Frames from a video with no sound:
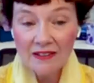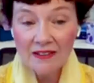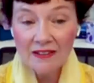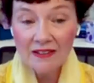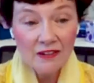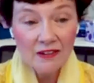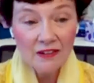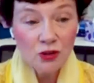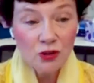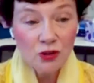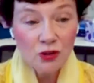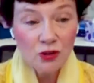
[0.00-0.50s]
The
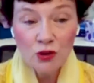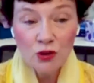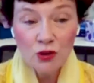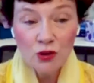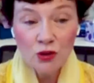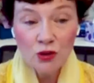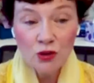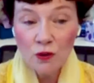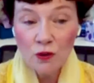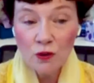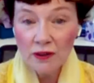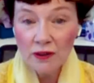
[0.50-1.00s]

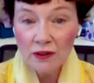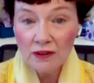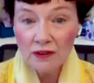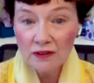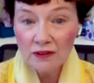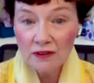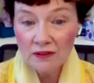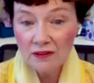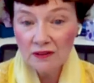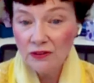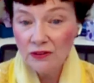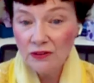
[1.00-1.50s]
class, it's
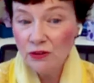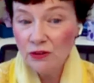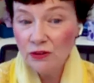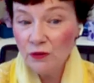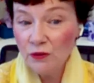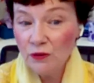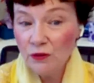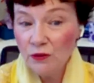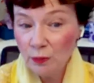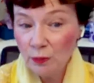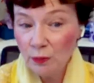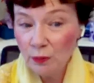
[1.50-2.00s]
short
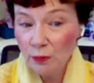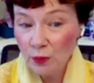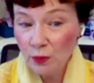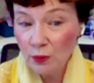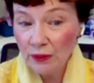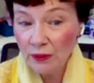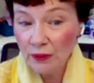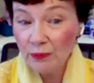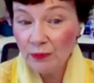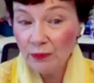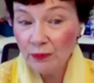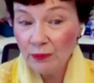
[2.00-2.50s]
and
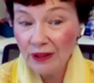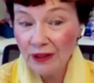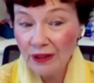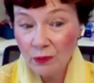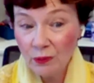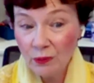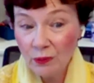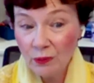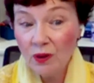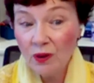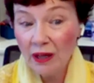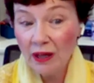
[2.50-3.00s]
to the
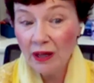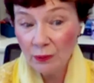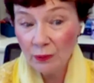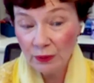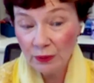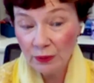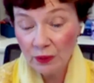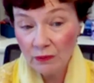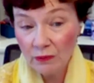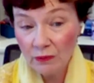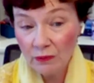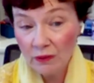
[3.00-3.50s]
point, but it
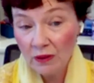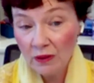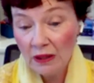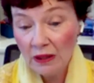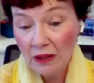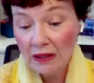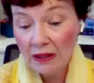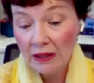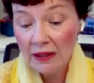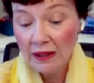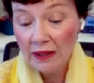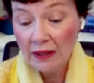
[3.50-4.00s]
will
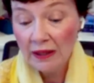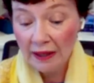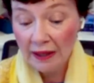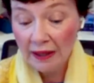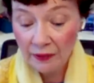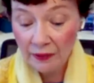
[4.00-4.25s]
help you.